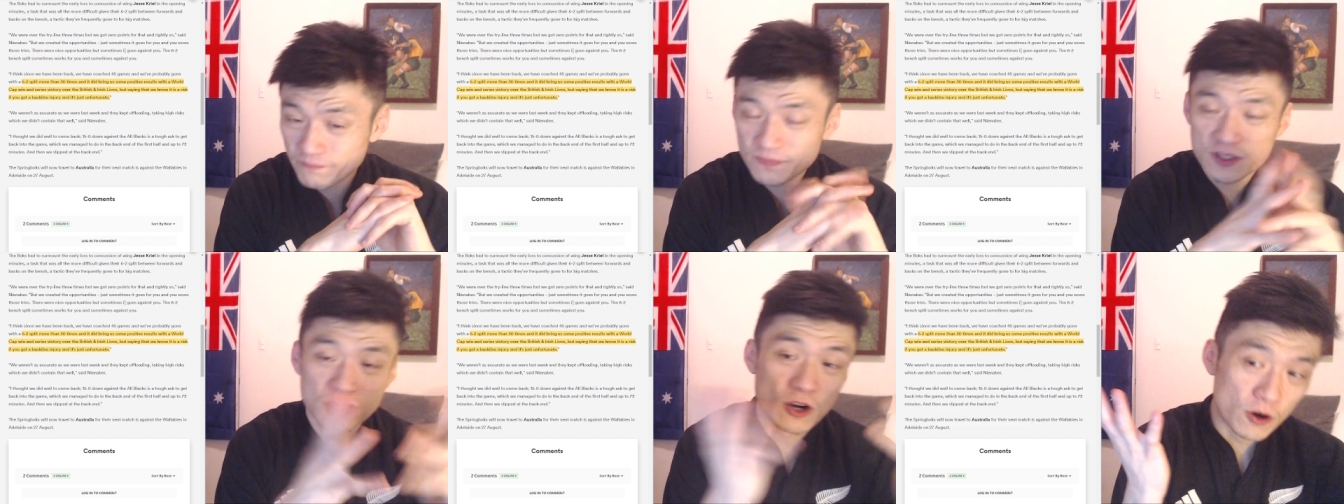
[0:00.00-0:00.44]

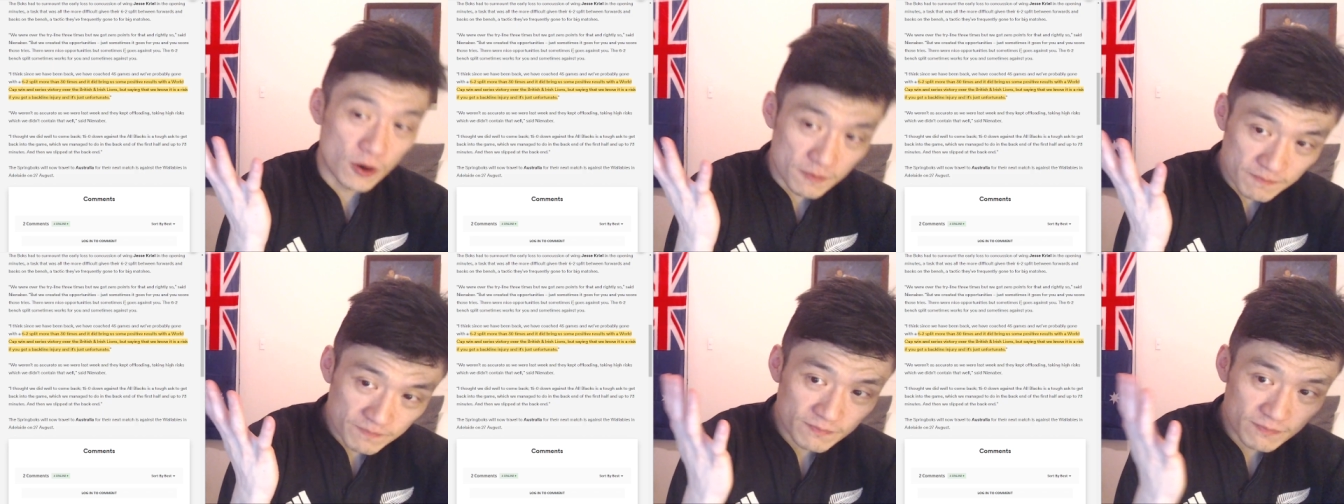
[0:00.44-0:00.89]
So
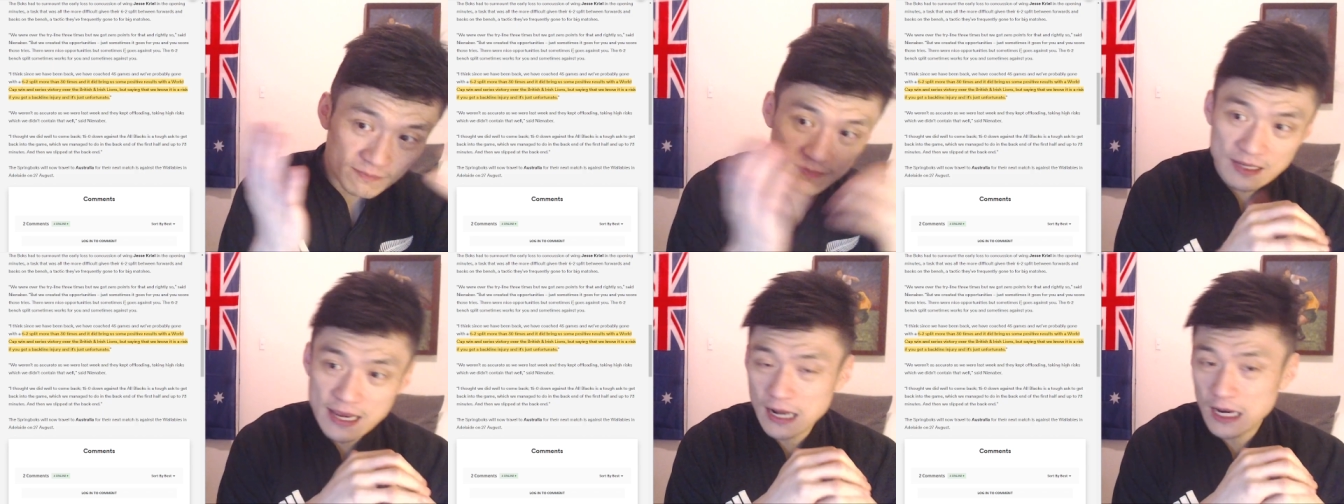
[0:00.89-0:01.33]

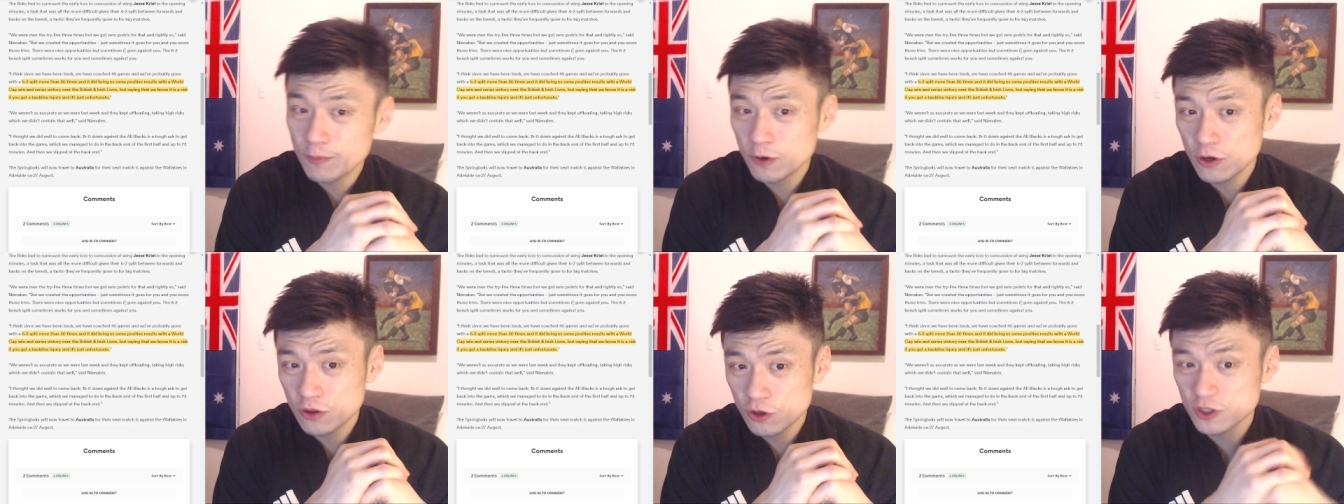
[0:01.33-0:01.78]
yeah, let me know
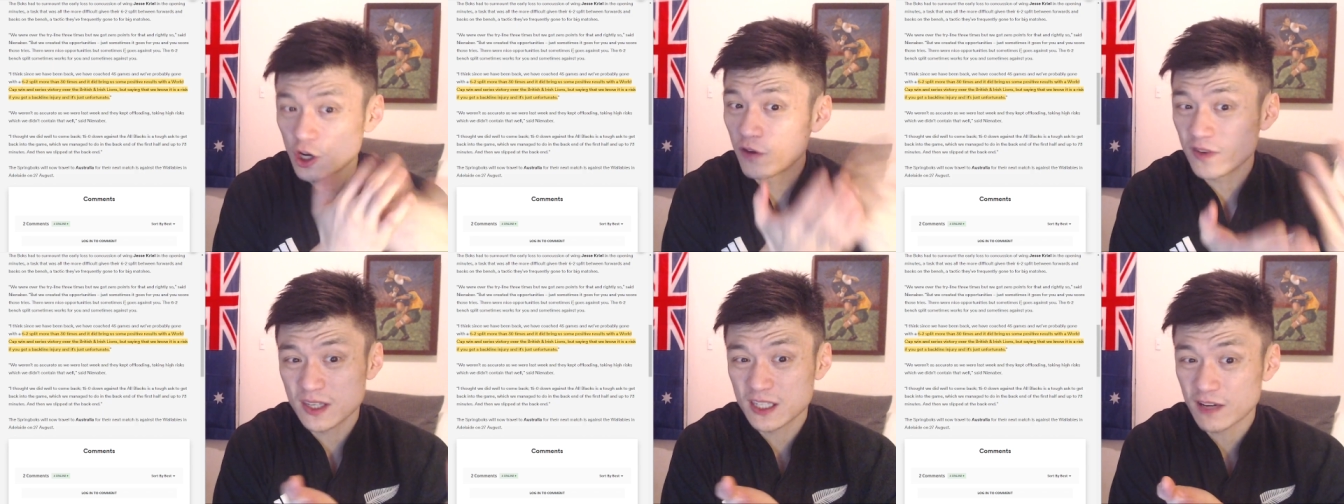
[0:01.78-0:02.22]
your thoughts.
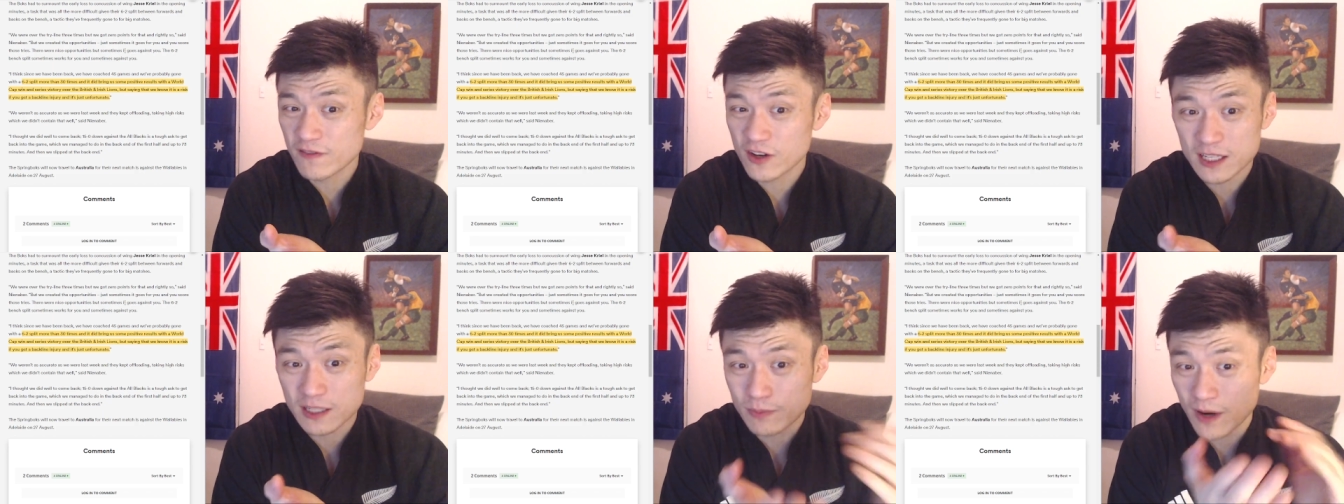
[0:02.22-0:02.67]
Obviously some of you
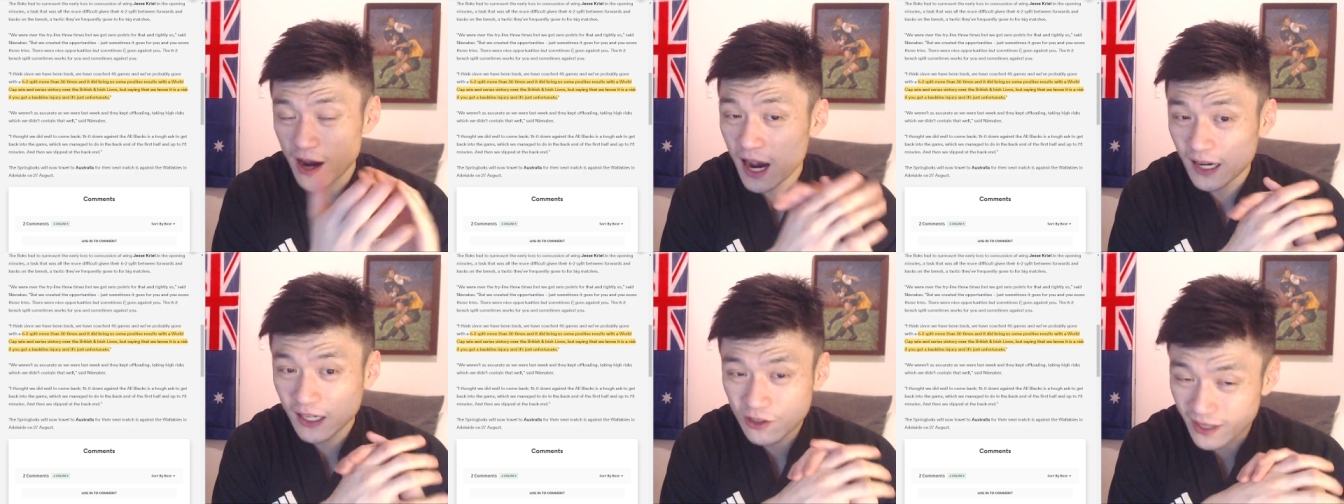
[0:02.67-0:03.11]
guys might
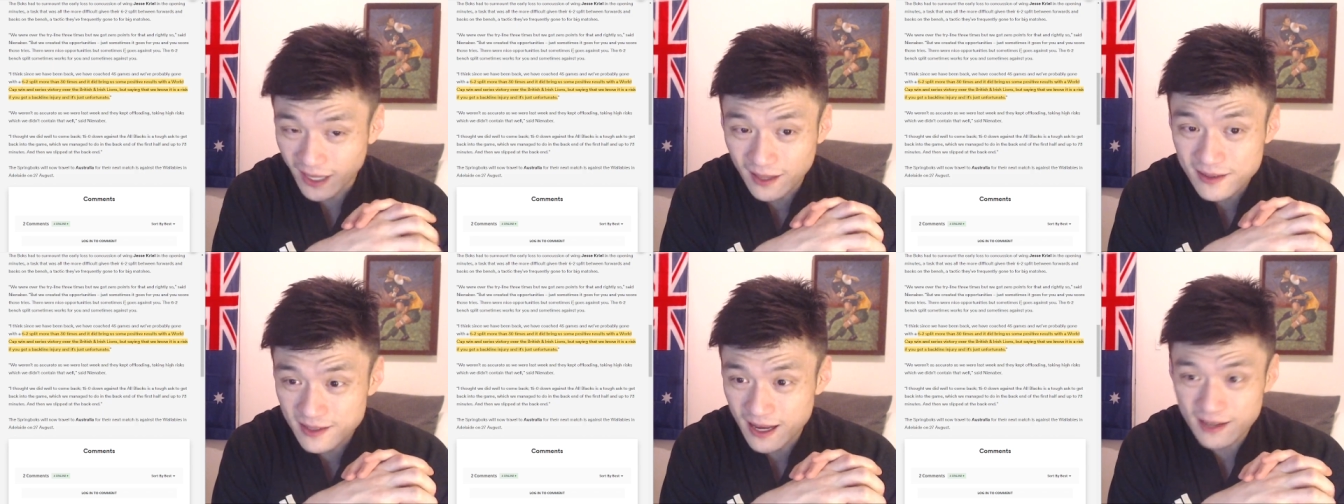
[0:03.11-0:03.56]
argue
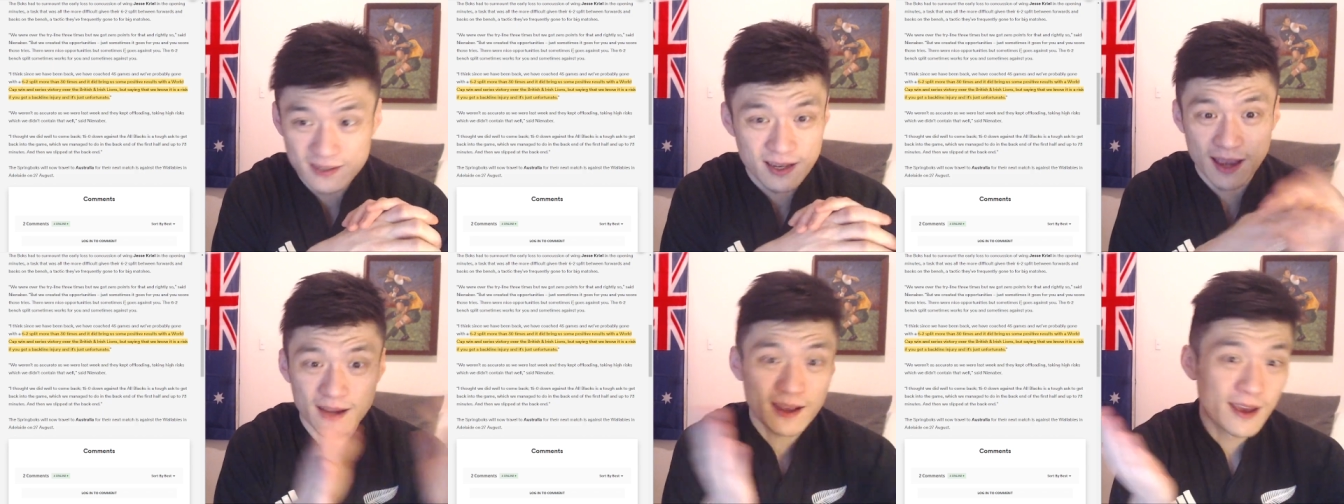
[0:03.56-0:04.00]
against that,
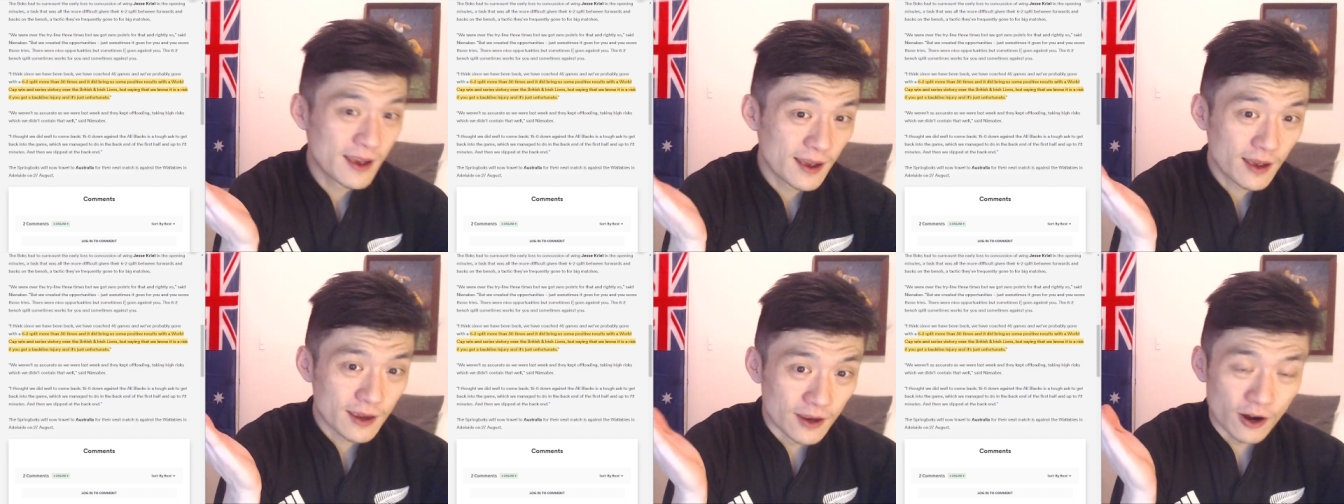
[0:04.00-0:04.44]
saying,
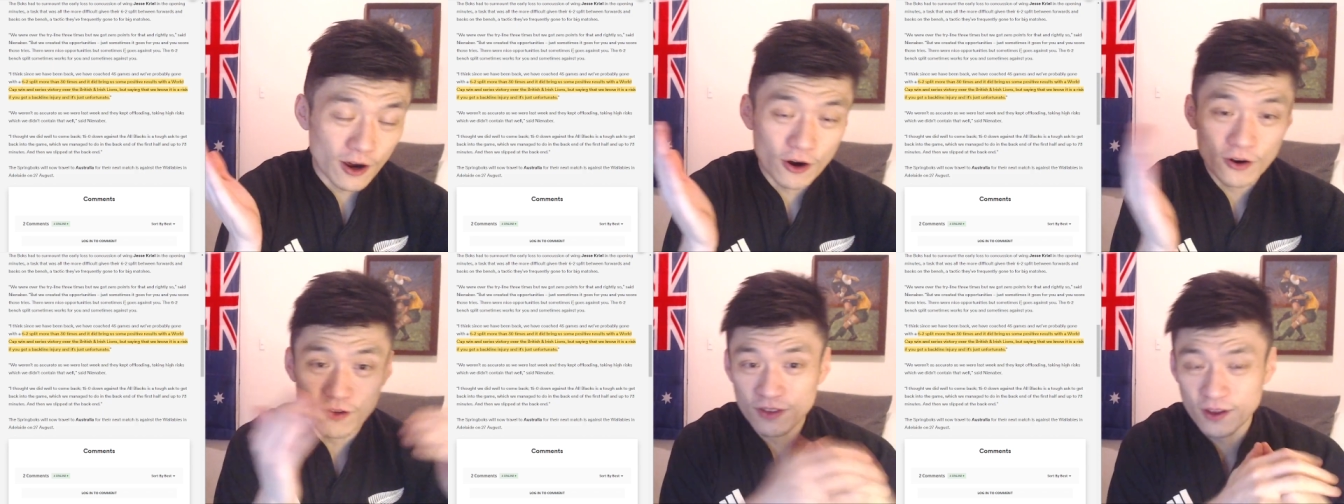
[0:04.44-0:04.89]
you
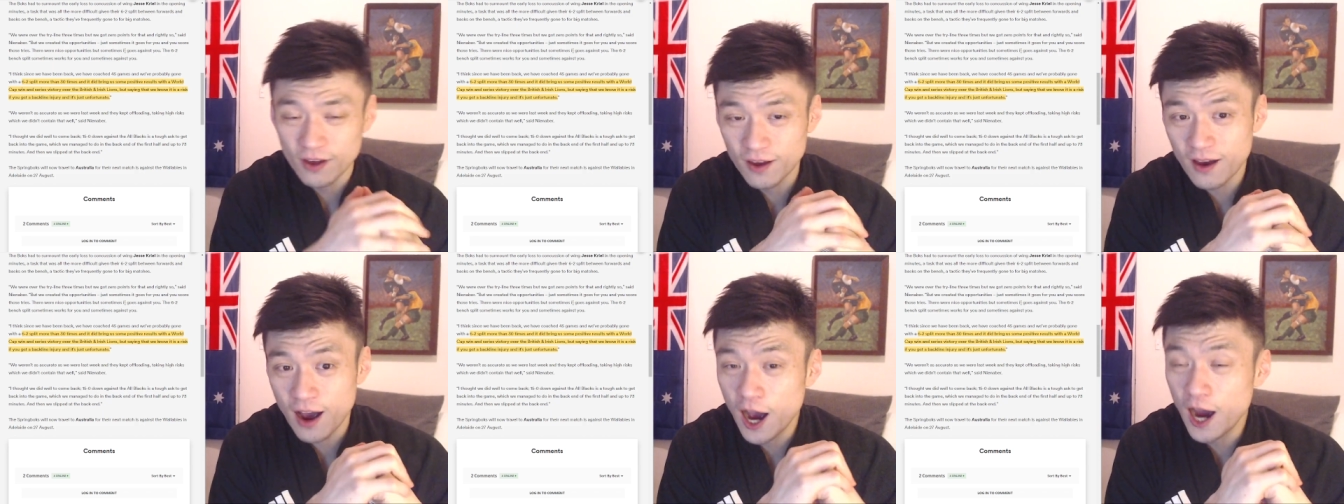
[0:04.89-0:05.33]
know,
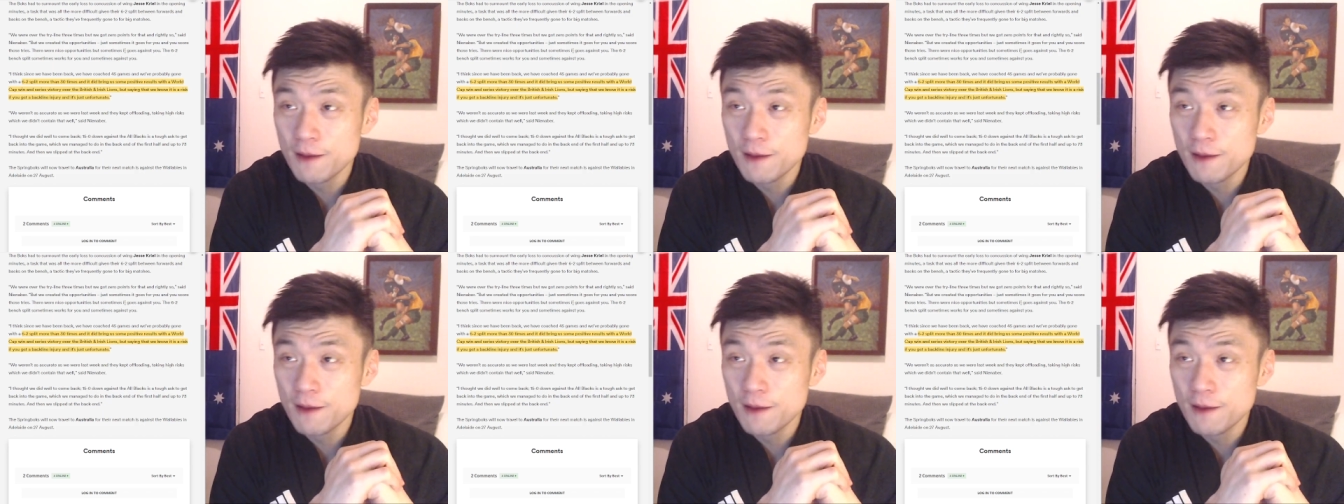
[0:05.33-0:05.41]
the high